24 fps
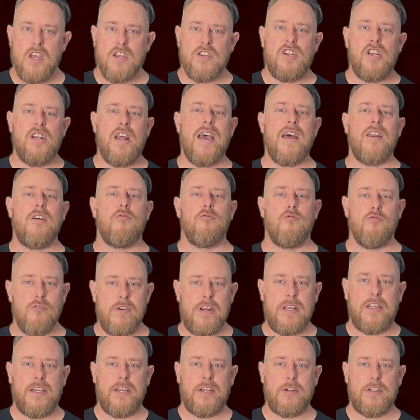She'd had a
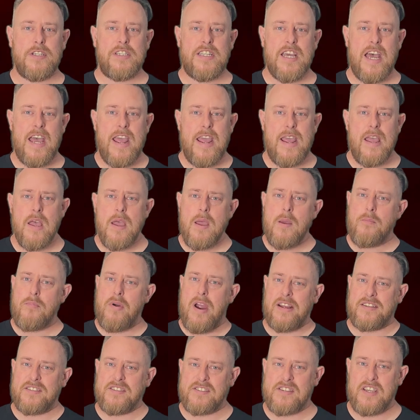really good day,
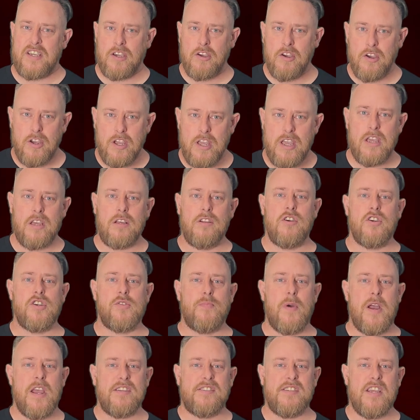practicing her English
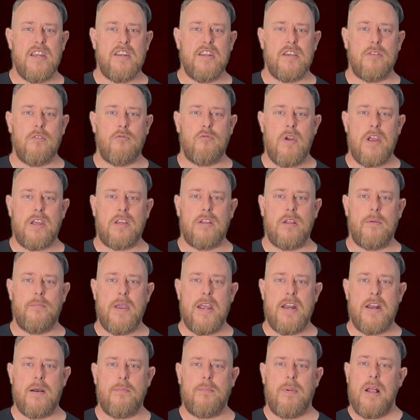by attending the regular
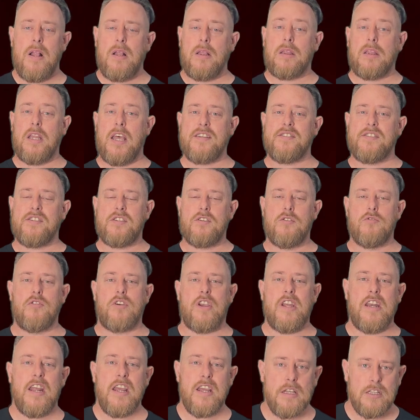meetup Let's Talk
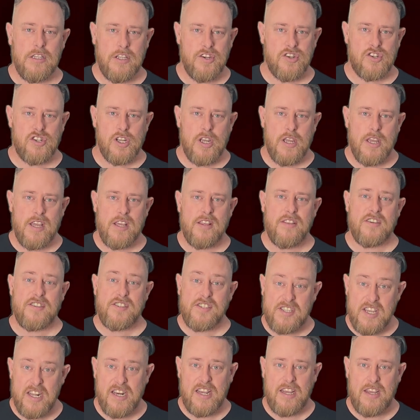in English in the
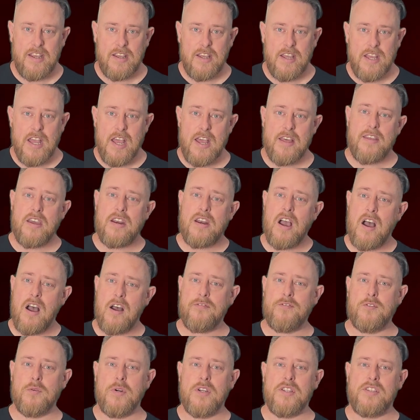city, and then
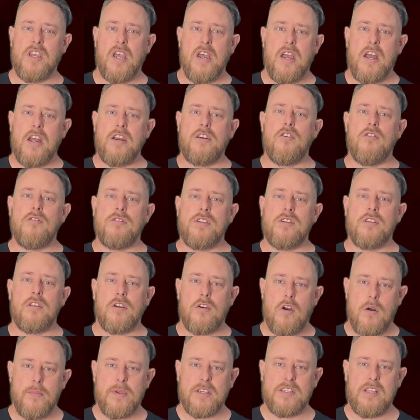afterwards had gone to the
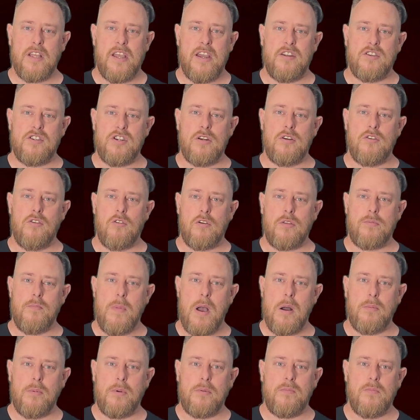Comics Lounge in North
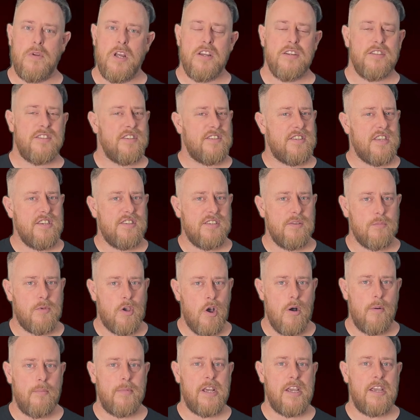Melbourne to see some
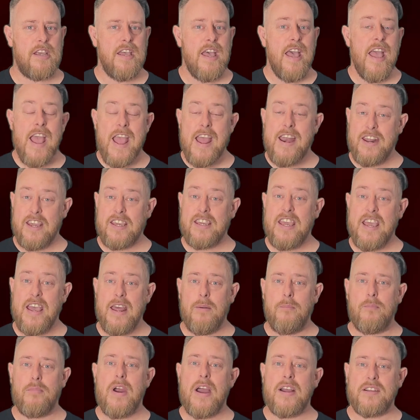comedy and
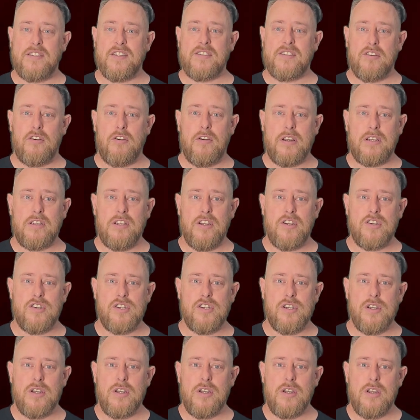again practice her
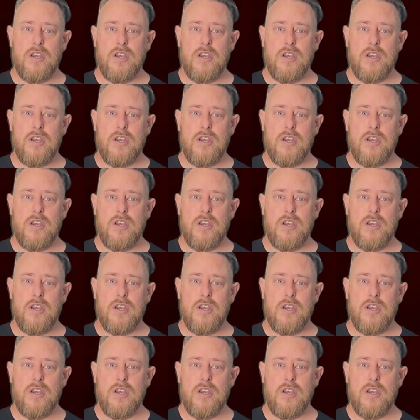English.